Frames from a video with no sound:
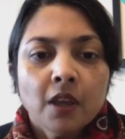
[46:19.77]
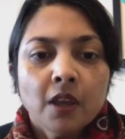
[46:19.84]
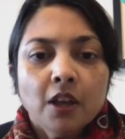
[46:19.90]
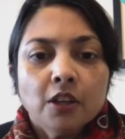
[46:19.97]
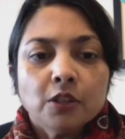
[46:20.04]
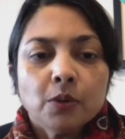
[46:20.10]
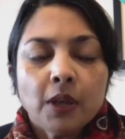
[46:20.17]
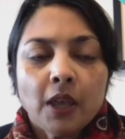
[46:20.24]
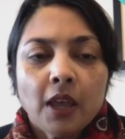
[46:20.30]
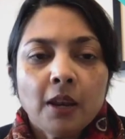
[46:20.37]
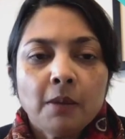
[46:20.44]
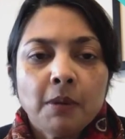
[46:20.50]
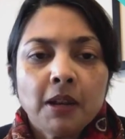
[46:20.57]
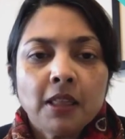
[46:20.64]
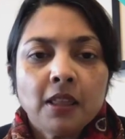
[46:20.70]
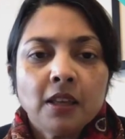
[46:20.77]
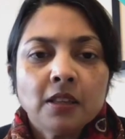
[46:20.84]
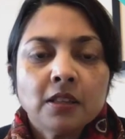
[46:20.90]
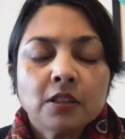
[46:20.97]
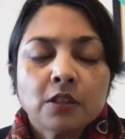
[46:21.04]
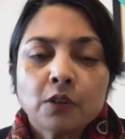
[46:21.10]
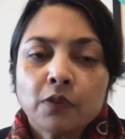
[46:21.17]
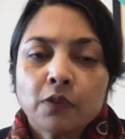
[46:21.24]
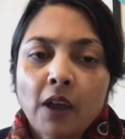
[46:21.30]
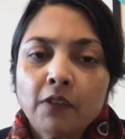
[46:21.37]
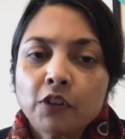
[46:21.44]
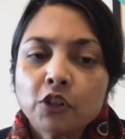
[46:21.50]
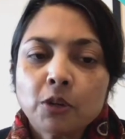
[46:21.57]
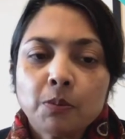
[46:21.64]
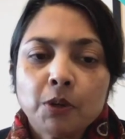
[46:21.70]
So again, I think the
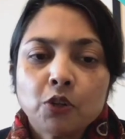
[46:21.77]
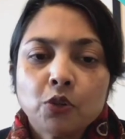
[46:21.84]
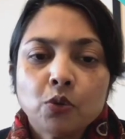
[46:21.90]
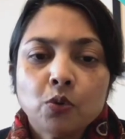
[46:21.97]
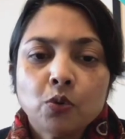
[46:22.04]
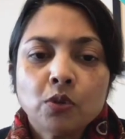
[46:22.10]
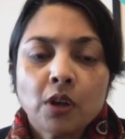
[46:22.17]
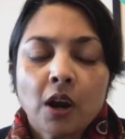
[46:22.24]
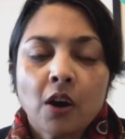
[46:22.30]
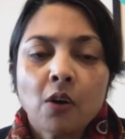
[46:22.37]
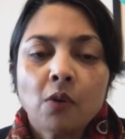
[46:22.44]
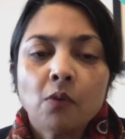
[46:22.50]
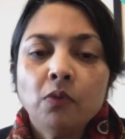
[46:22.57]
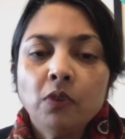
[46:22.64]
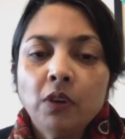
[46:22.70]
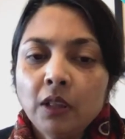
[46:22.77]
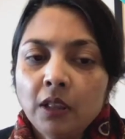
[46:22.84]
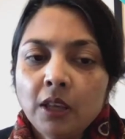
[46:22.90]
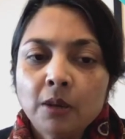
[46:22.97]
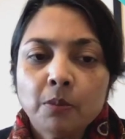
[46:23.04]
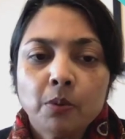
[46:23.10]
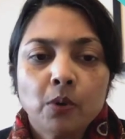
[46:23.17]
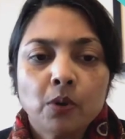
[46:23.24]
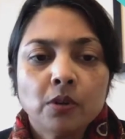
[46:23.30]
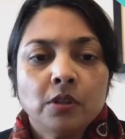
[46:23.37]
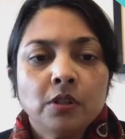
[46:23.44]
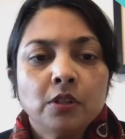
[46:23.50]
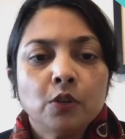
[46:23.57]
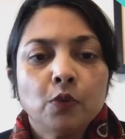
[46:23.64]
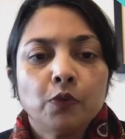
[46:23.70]
survivorship issues are really important.
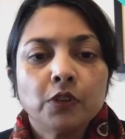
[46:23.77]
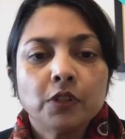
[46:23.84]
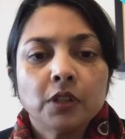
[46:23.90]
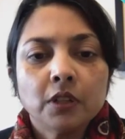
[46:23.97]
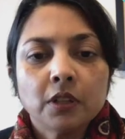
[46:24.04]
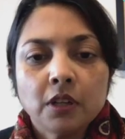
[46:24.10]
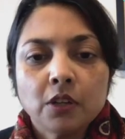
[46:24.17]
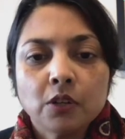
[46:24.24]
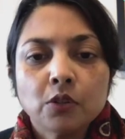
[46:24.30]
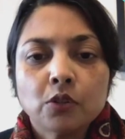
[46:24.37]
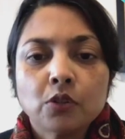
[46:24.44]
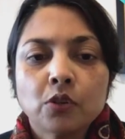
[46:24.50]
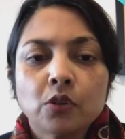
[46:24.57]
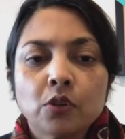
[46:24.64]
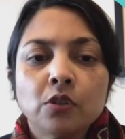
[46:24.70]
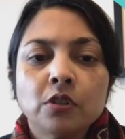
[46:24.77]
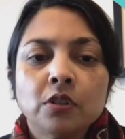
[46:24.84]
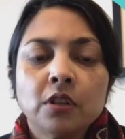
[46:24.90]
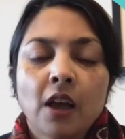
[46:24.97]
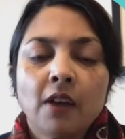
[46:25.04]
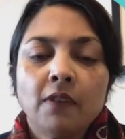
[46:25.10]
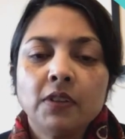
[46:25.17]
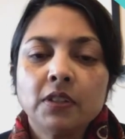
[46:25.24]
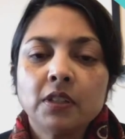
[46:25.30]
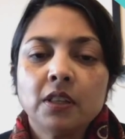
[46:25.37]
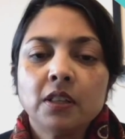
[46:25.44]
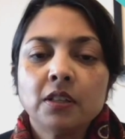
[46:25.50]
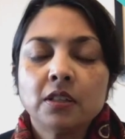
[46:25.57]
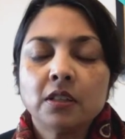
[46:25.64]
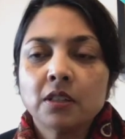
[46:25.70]
So fertility concerns, obviously
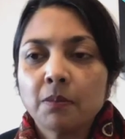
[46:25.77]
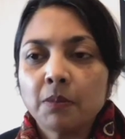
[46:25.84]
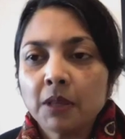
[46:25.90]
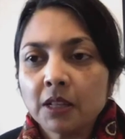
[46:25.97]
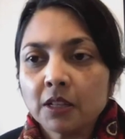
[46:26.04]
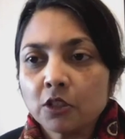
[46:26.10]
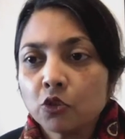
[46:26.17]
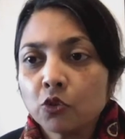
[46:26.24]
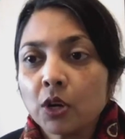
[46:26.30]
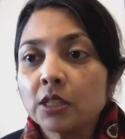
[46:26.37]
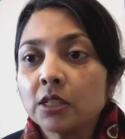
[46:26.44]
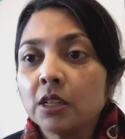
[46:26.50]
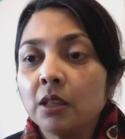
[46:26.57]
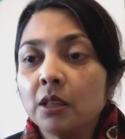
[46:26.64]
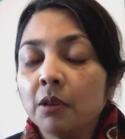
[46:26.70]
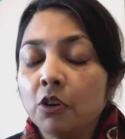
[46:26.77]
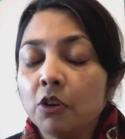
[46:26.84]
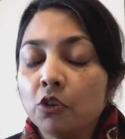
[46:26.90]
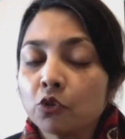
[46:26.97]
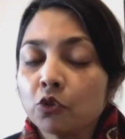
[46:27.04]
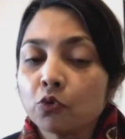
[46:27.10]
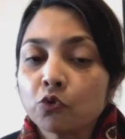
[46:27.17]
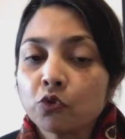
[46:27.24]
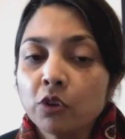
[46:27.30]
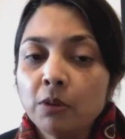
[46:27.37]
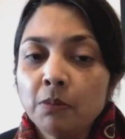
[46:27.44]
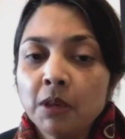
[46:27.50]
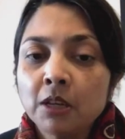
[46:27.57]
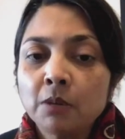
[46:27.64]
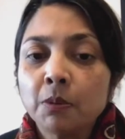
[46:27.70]
this is something that's addressed in the initial
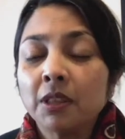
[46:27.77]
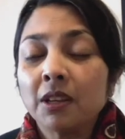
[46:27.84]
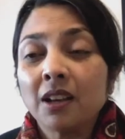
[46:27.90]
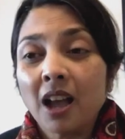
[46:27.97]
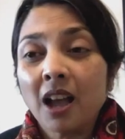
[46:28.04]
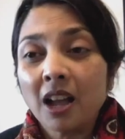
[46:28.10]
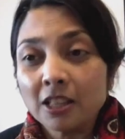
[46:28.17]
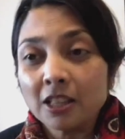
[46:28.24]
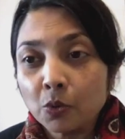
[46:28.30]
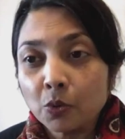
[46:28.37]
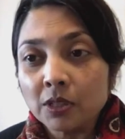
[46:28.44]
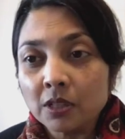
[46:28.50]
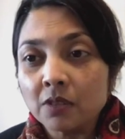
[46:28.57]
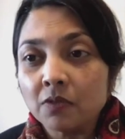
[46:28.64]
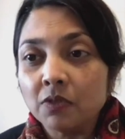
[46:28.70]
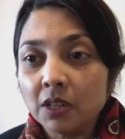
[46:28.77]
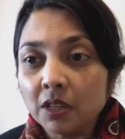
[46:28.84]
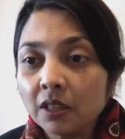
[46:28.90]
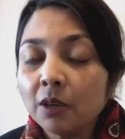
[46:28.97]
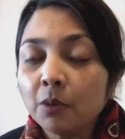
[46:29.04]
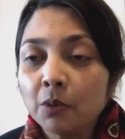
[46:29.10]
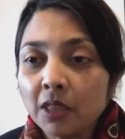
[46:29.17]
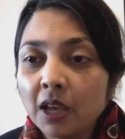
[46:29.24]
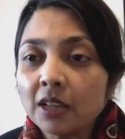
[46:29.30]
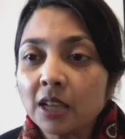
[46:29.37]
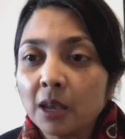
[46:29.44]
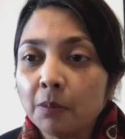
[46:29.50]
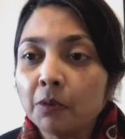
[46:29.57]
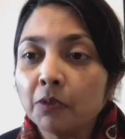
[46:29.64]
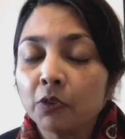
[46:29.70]
treatment, but the consequences of dealing with that
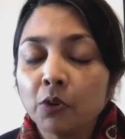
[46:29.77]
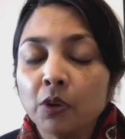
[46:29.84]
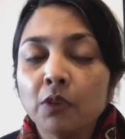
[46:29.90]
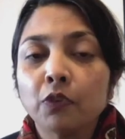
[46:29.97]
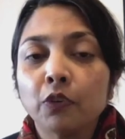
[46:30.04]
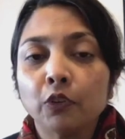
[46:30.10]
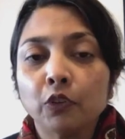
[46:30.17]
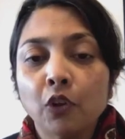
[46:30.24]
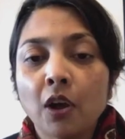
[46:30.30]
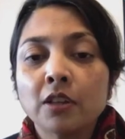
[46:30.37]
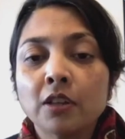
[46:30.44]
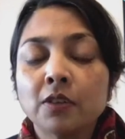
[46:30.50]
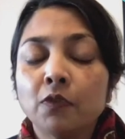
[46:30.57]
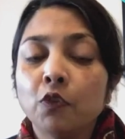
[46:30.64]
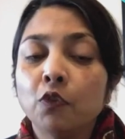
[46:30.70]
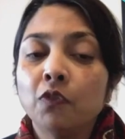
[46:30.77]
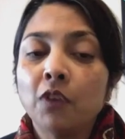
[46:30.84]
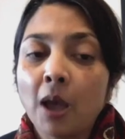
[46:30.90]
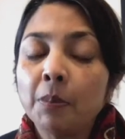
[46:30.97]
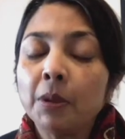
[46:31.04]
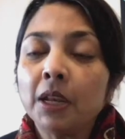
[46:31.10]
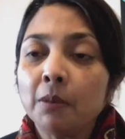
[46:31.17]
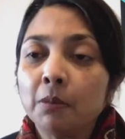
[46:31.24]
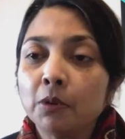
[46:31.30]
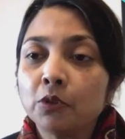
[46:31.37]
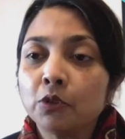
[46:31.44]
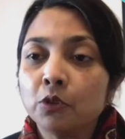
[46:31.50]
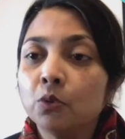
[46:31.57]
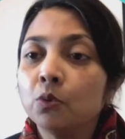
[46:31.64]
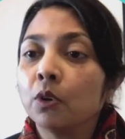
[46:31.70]
type of grief or loss, if you've not been able
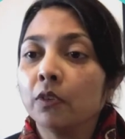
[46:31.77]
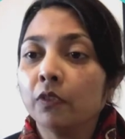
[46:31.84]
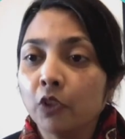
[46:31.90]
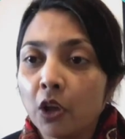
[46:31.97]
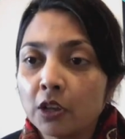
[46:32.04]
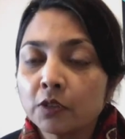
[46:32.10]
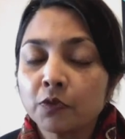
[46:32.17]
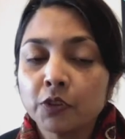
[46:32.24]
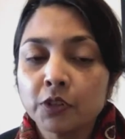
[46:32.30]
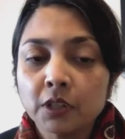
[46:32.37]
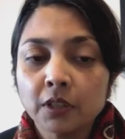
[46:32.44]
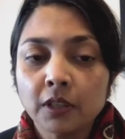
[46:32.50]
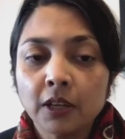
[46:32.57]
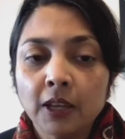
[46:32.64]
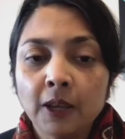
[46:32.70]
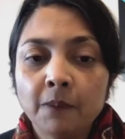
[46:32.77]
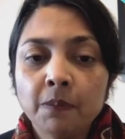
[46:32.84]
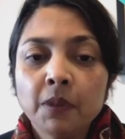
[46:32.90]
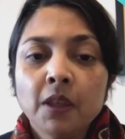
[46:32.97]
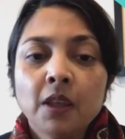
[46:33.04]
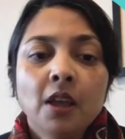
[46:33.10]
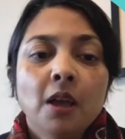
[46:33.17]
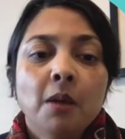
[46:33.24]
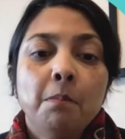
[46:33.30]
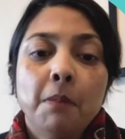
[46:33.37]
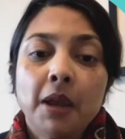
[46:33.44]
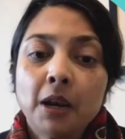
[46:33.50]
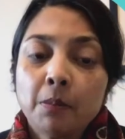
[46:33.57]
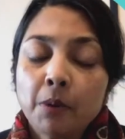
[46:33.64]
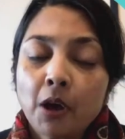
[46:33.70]
to or have lost fertility,
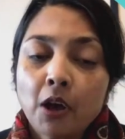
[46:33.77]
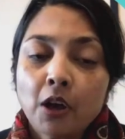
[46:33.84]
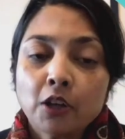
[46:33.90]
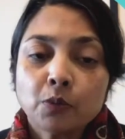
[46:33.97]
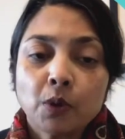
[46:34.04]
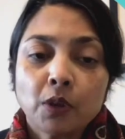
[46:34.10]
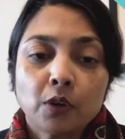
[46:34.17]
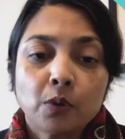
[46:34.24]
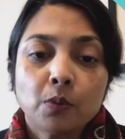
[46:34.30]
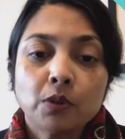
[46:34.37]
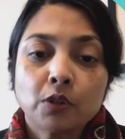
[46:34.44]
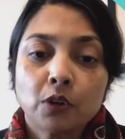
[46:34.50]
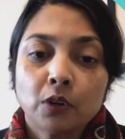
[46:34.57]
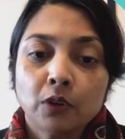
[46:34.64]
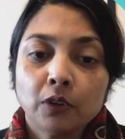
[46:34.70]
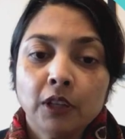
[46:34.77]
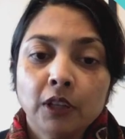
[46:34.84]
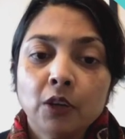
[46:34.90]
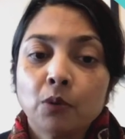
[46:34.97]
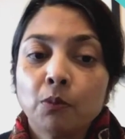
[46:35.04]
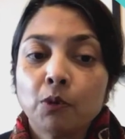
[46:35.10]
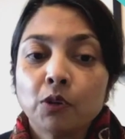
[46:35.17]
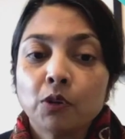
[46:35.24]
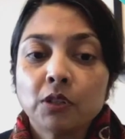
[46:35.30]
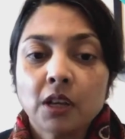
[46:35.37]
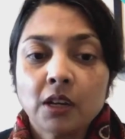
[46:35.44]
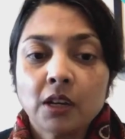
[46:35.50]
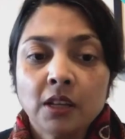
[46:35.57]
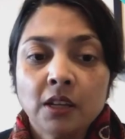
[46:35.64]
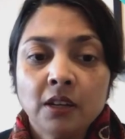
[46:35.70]
menopause, whether it was early or more
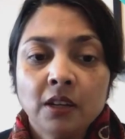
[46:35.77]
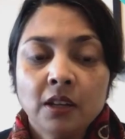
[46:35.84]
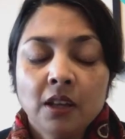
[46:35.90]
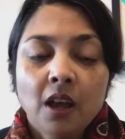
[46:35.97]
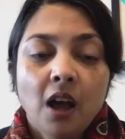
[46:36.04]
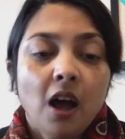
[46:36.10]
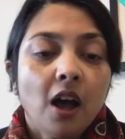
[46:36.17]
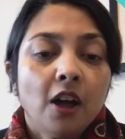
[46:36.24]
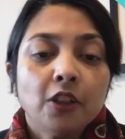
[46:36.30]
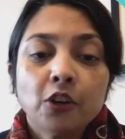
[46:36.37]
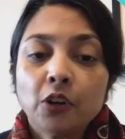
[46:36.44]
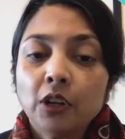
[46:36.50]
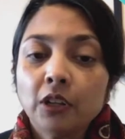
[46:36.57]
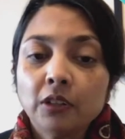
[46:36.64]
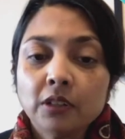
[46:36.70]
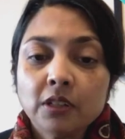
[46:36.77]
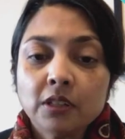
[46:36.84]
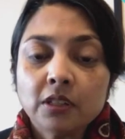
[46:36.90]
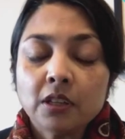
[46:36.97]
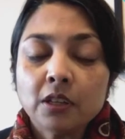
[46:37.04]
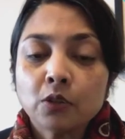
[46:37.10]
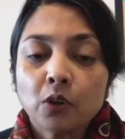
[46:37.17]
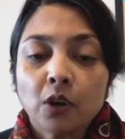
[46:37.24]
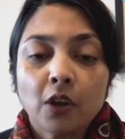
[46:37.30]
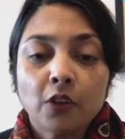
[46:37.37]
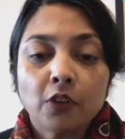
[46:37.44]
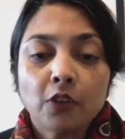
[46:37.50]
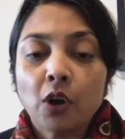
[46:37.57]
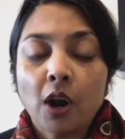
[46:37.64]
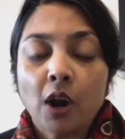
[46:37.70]
sudden, other illnesses or other
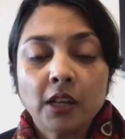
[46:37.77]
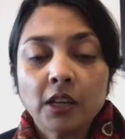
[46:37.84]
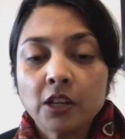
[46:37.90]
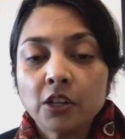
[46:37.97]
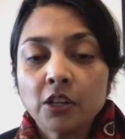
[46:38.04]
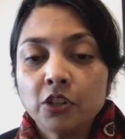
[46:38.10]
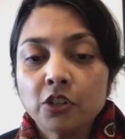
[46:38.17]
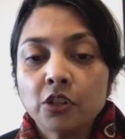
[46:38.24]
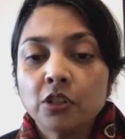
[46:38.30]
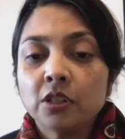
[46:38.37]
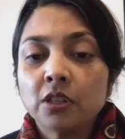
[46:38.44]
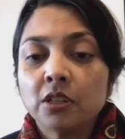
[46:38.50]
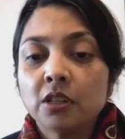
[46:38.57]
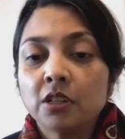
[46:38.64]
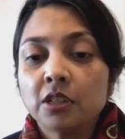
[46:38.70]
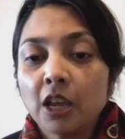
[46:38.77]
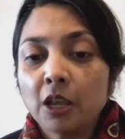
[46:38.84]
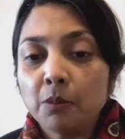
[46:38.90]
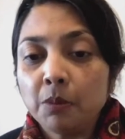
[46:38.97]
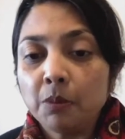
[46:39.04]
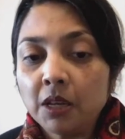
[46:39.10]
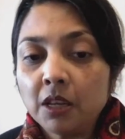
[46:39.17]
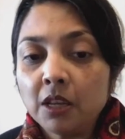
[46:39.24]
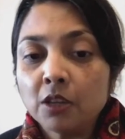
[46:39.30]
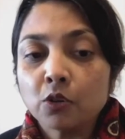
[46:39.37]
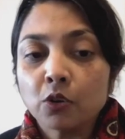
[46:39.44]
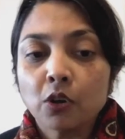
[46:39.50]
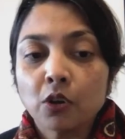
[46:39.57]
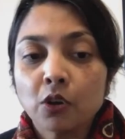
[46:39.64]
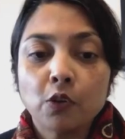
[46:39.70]
chronic conditions such as diabetes or
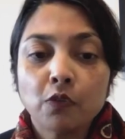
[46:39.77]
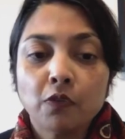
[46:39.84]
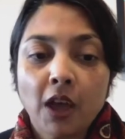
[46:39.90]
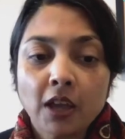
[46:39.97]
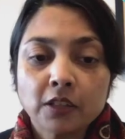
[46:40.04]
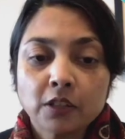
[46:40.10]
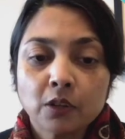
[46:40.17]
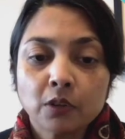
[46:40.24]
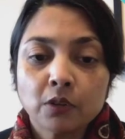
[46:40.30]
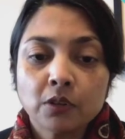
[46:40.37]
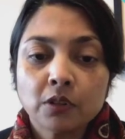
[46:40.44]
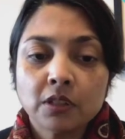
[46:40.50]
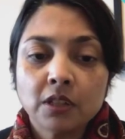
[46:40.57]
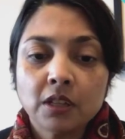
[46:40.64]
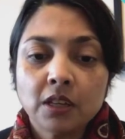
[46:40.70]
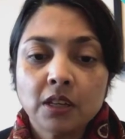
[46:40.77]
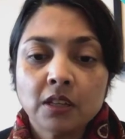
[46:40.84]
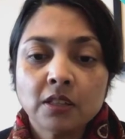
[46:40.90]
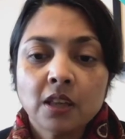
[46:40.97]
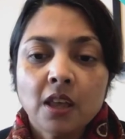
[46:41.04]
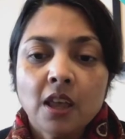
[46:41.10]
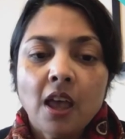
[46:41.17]
cardiovascular disease.